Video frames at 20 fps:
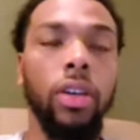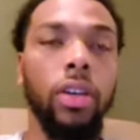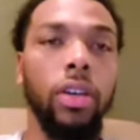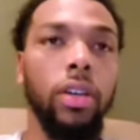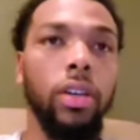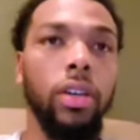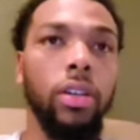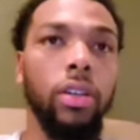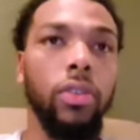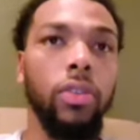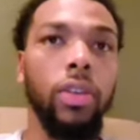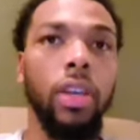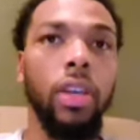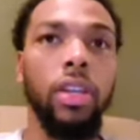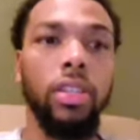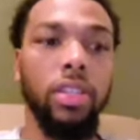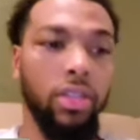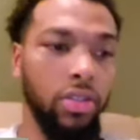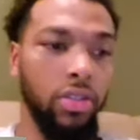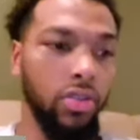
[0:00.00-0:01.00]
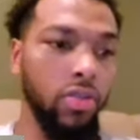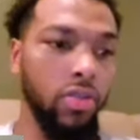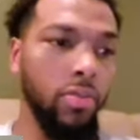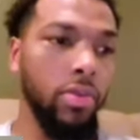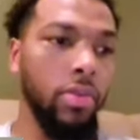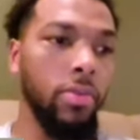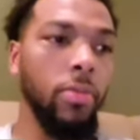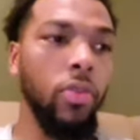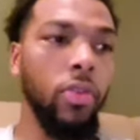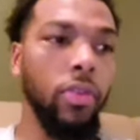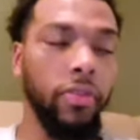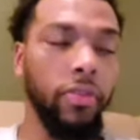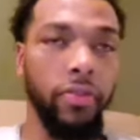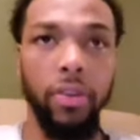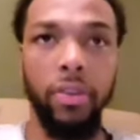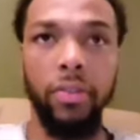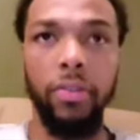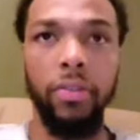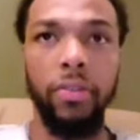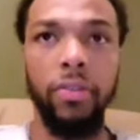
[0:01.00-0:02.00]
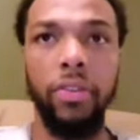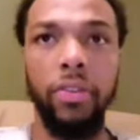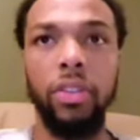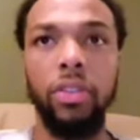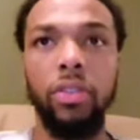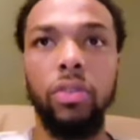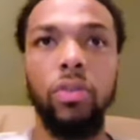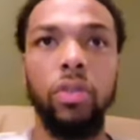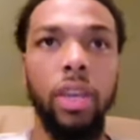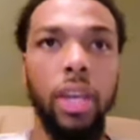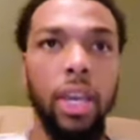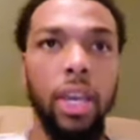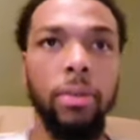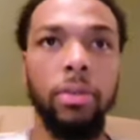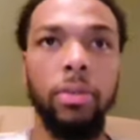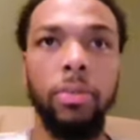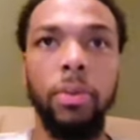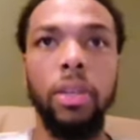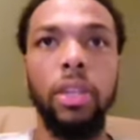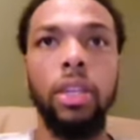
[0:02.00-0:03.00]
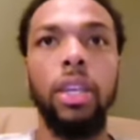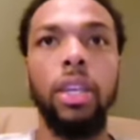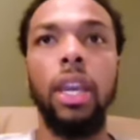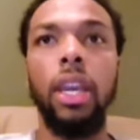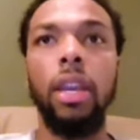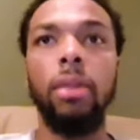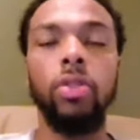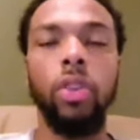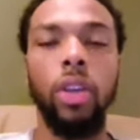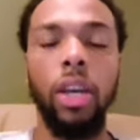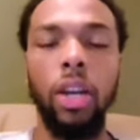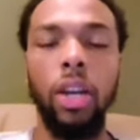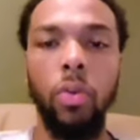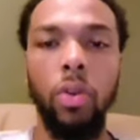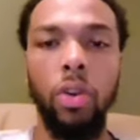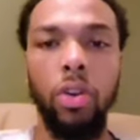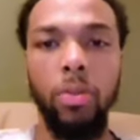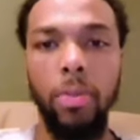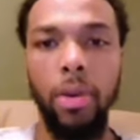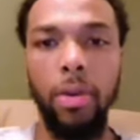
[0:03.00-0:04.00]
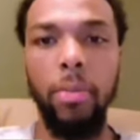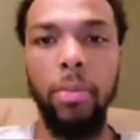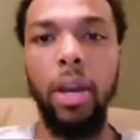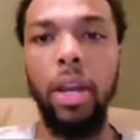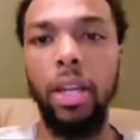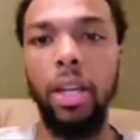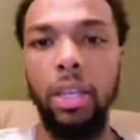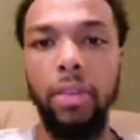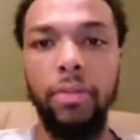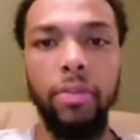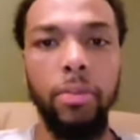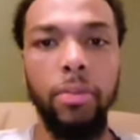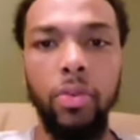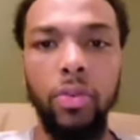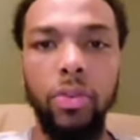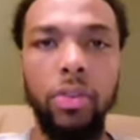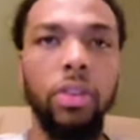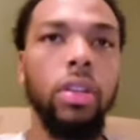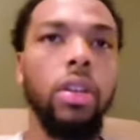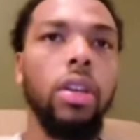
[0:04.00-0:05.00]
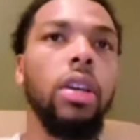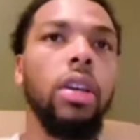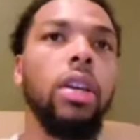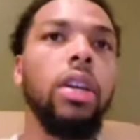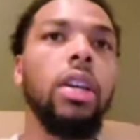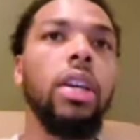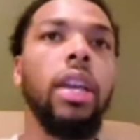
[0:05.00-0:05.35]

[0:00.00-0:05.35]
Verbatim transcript: uh, okay, this is gonna be more of a physical game, speed game, so I got to work on my body even more.